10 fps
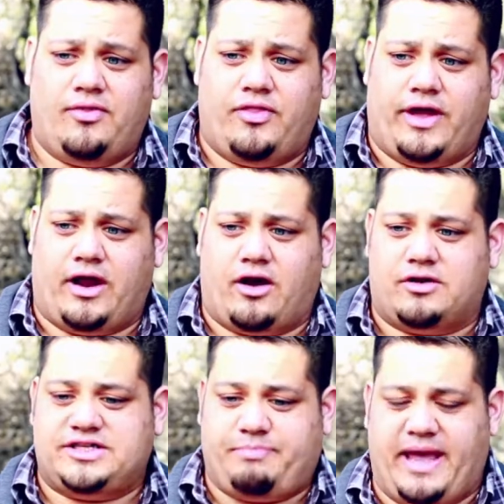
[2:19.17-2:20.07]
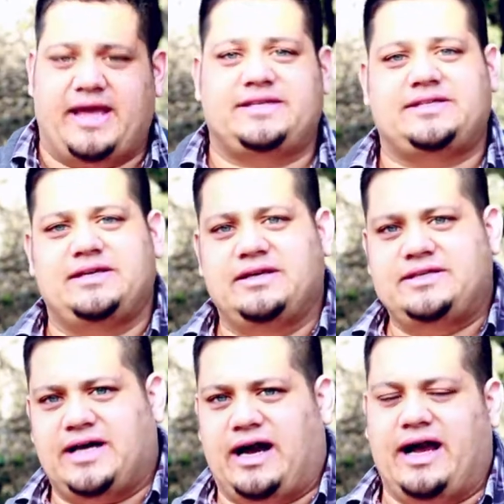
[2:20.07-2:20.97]
their space,
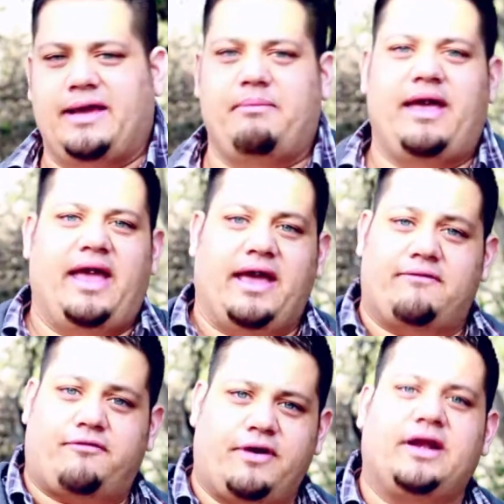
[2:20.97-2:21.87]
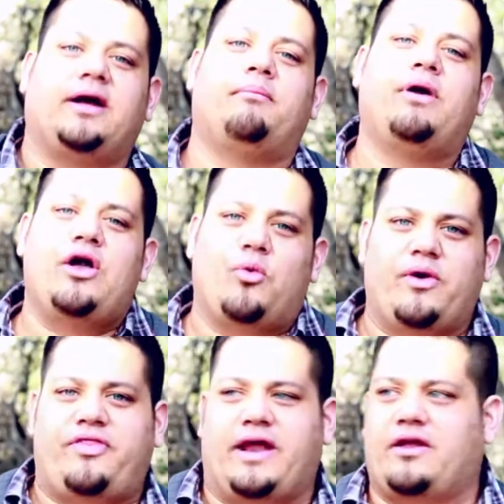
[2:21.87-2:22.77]
time, and freedom
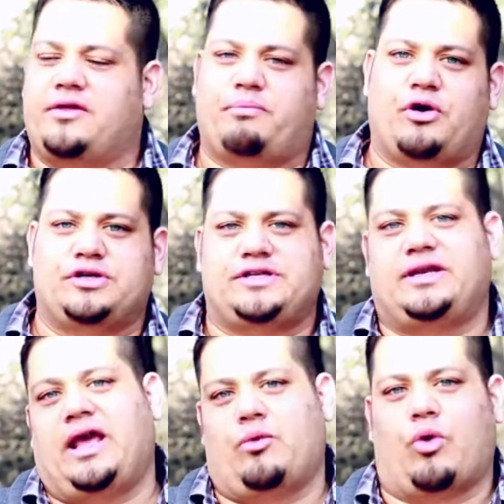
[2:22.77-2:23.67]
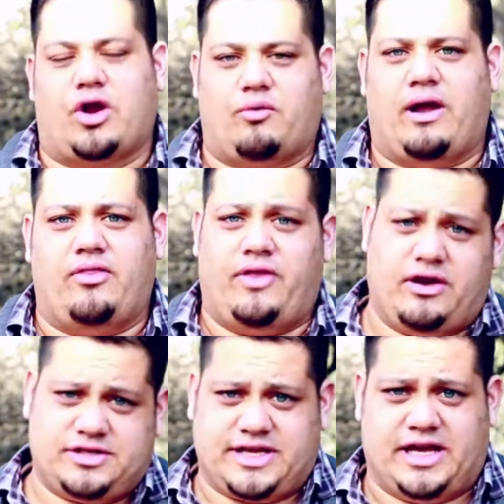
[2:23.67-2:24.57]
with that other person and work around
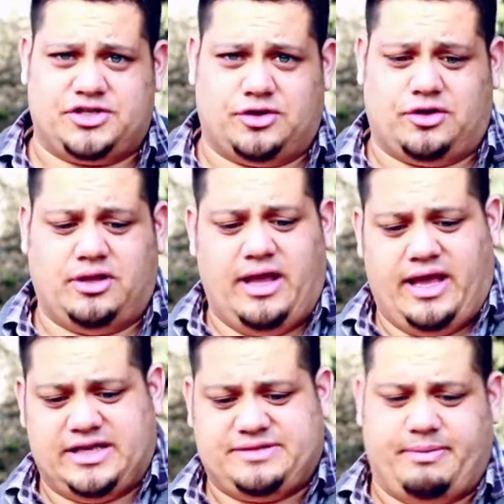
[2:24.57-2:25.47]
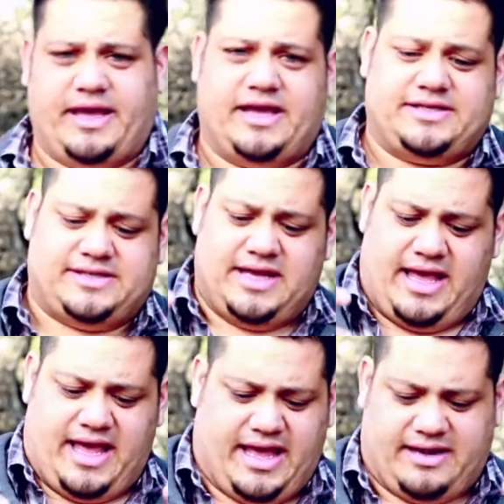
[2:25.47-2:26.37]
their schedule and space
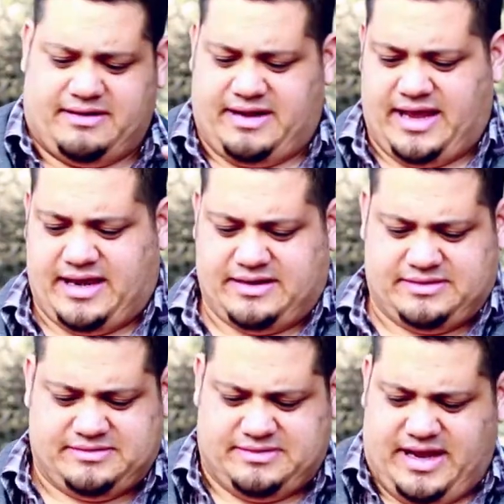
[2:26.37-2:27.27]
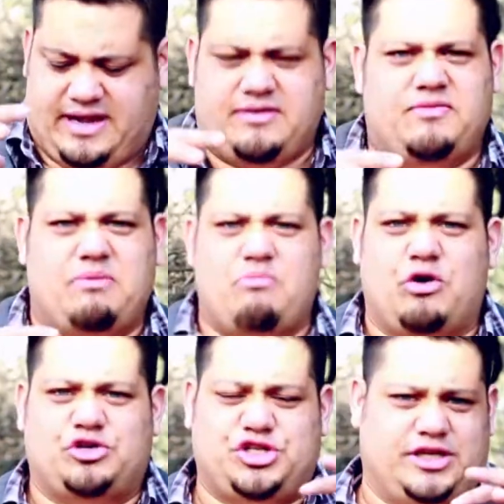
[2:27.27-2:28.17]
and
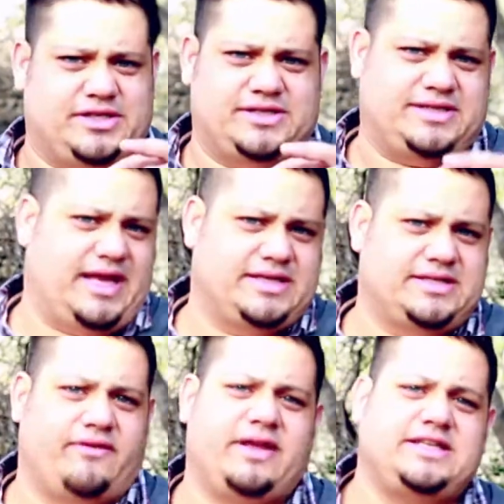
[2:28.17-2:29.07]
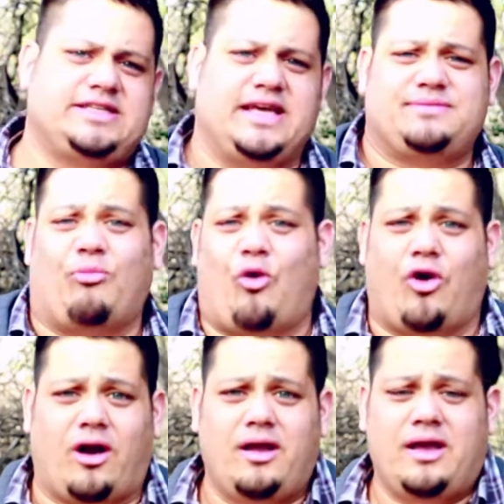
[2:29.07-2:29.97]
emotions and stuff. It just gets
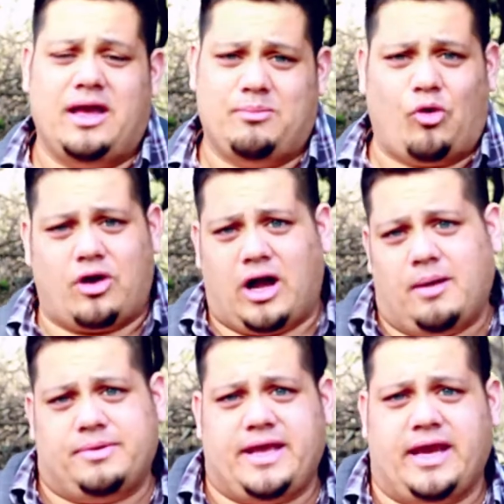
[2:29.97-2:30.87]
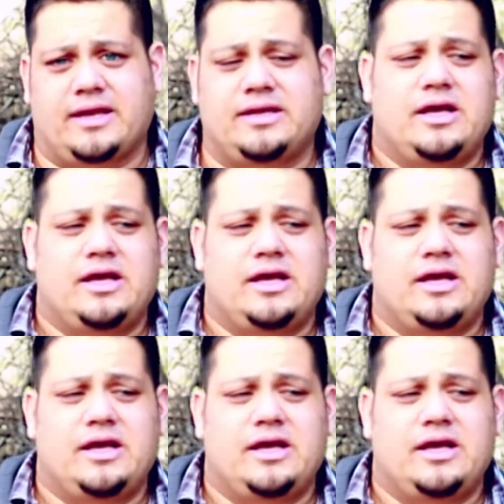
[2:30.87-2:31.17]
more and more complicated.